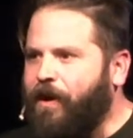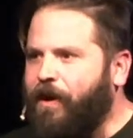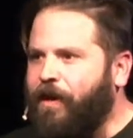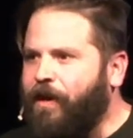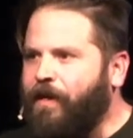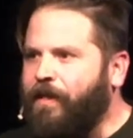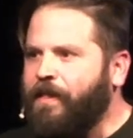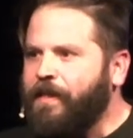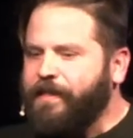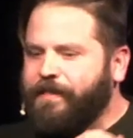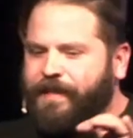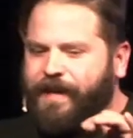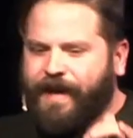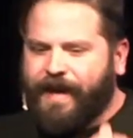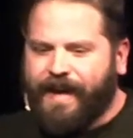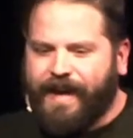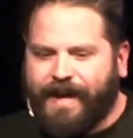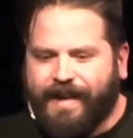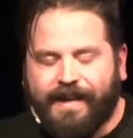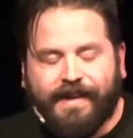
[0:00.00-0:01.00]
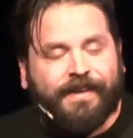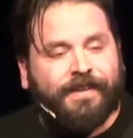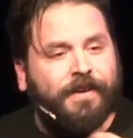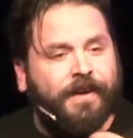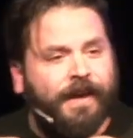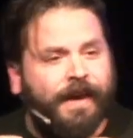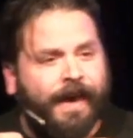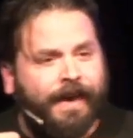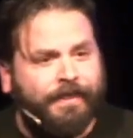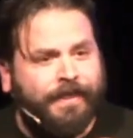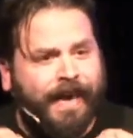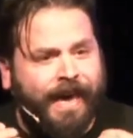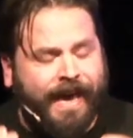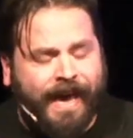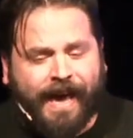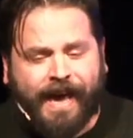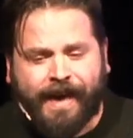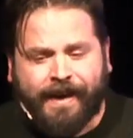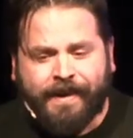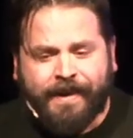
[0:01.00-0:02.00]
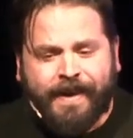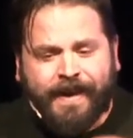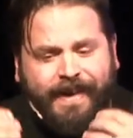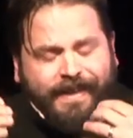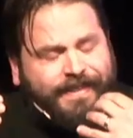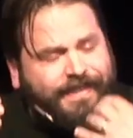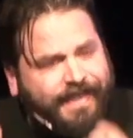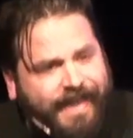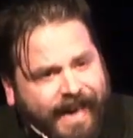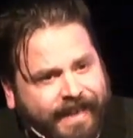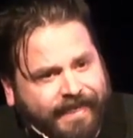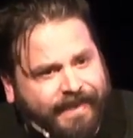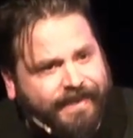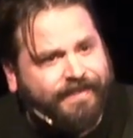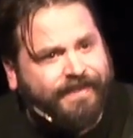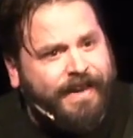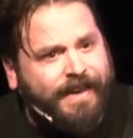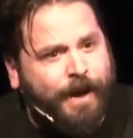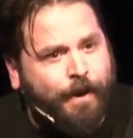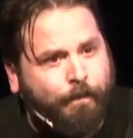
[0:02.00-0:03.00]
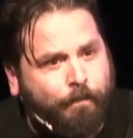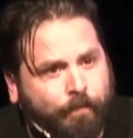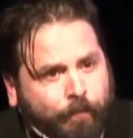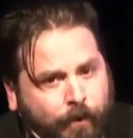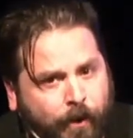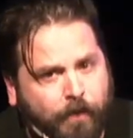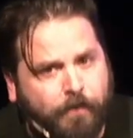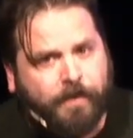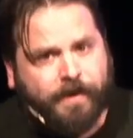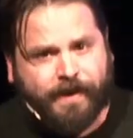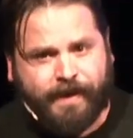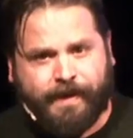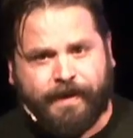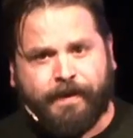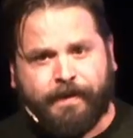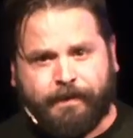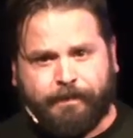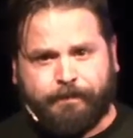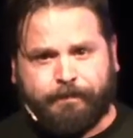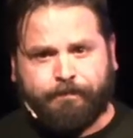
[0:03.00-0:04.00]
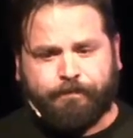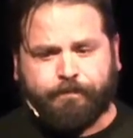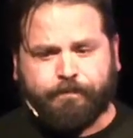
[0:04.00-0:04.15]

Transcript: all they had and they had. And death is now broken